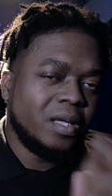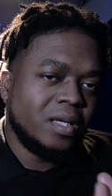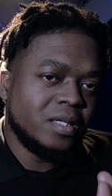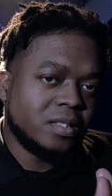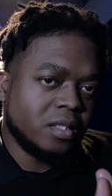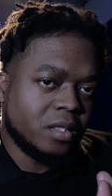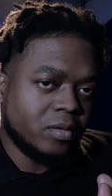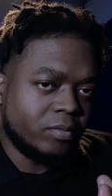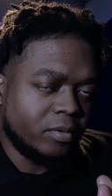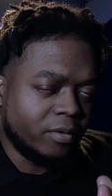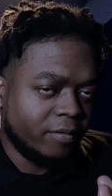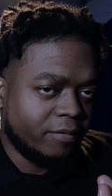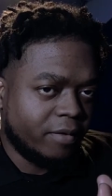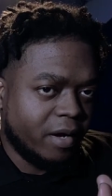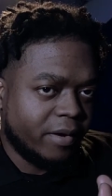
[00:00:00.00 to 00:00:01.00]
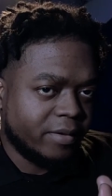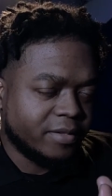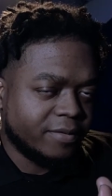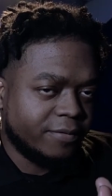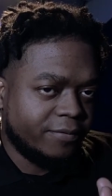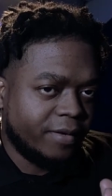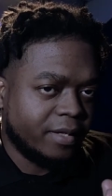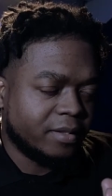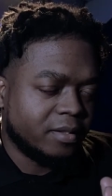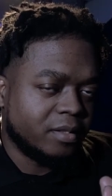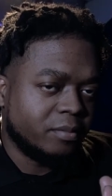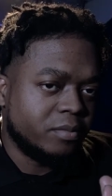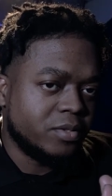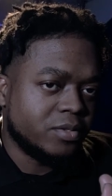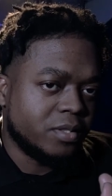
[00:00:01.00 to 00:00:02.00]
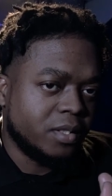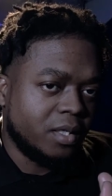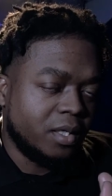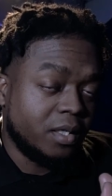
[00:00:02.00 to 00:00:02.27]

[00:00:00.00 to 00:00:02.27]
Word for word: Is the coronavirus affecting the music